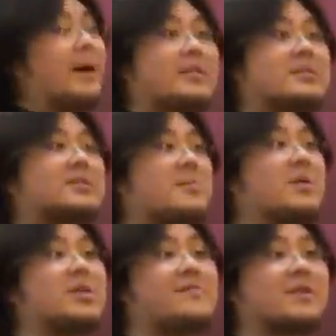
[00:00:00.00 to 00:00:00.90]
by this time
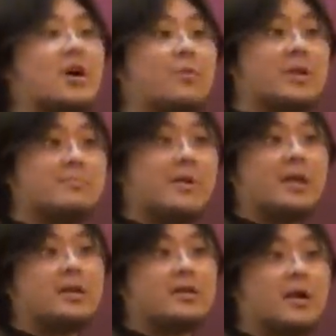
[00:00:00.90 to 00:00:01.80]
the thief has already
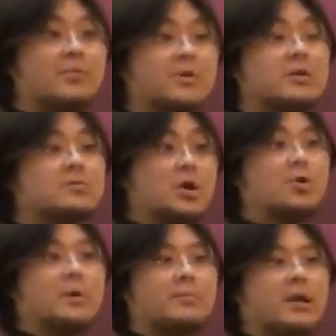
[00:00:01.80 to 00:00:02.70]
made a real
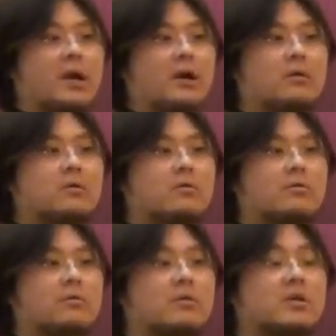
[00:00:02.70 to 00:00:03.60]
tawbah by now.
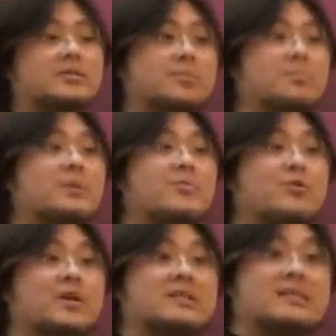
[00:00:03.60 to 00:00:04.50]
Simply
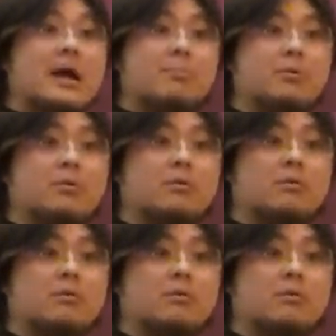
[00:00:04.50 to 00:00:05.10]
through example.